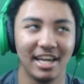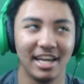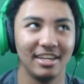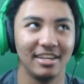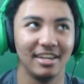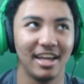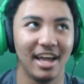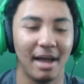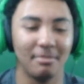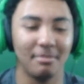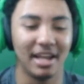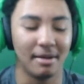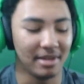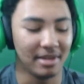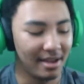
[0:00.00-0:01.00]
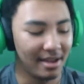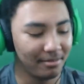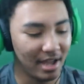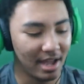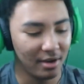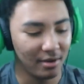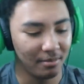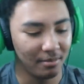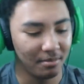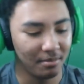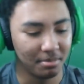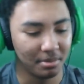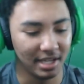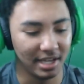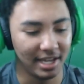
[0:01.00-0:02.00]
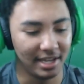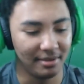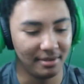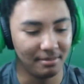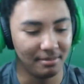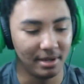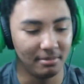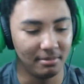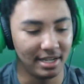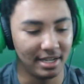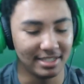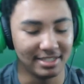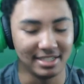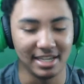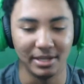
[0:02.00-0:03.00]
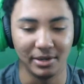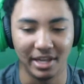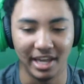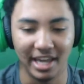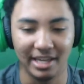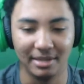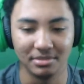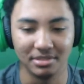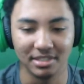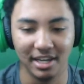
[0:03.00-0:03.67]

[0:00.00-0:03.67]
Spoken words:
that. I mean, I don't play many Nintendo games,